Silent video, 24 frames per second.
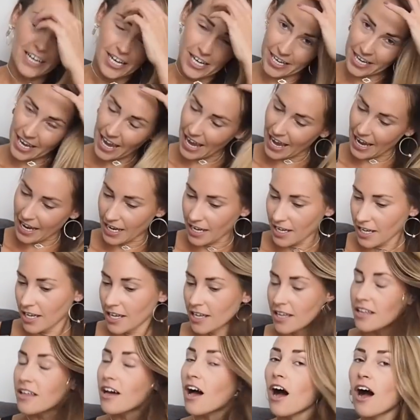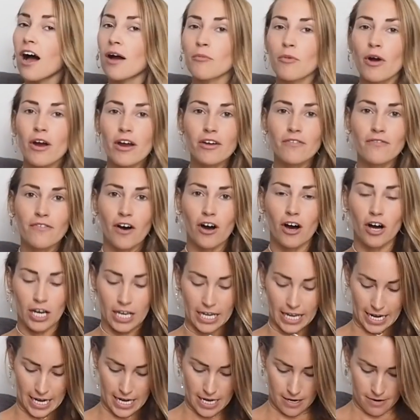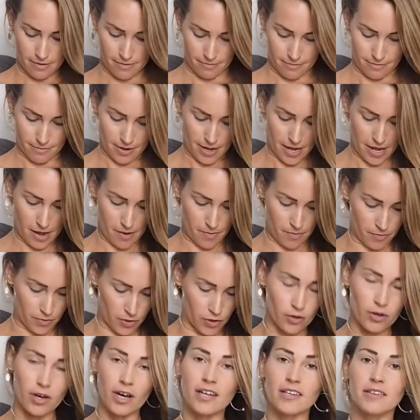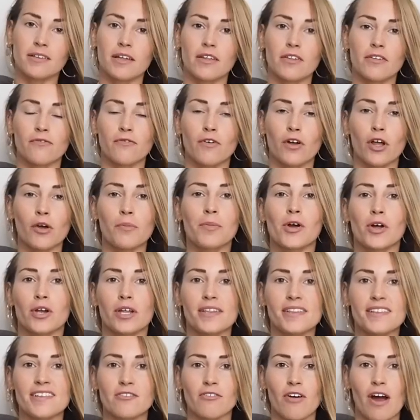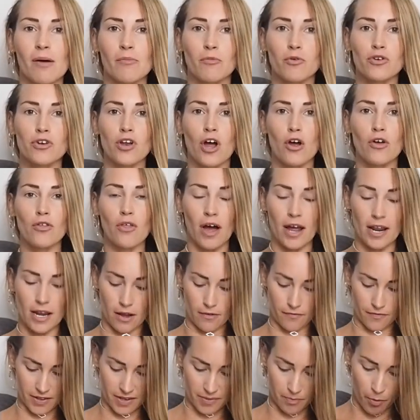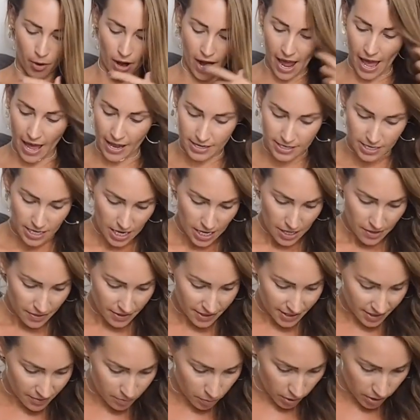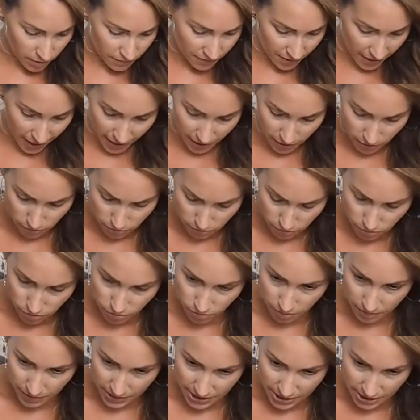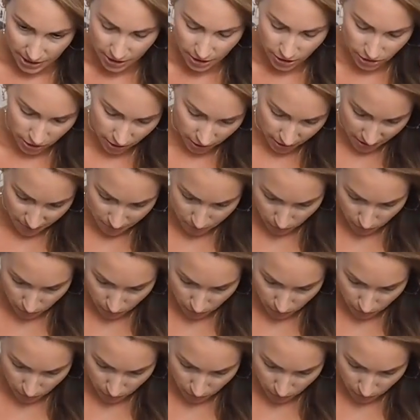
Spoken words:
okay, I'm wearing Varley. You guys that follow me on Instagram will know that I love this brand. This is one of their, ooh, my t-shirt's